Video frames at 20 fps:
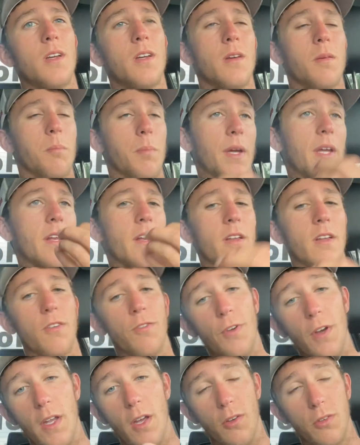Then this
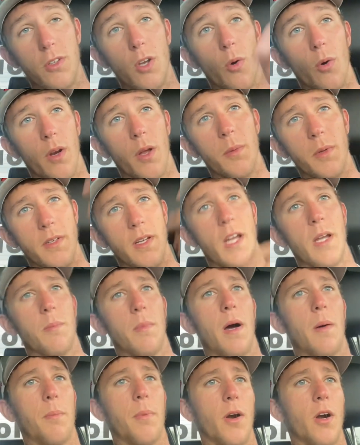video is going up to take
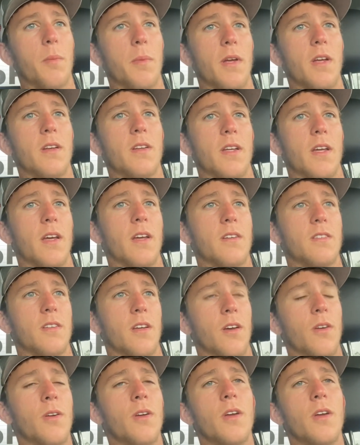my permit test, so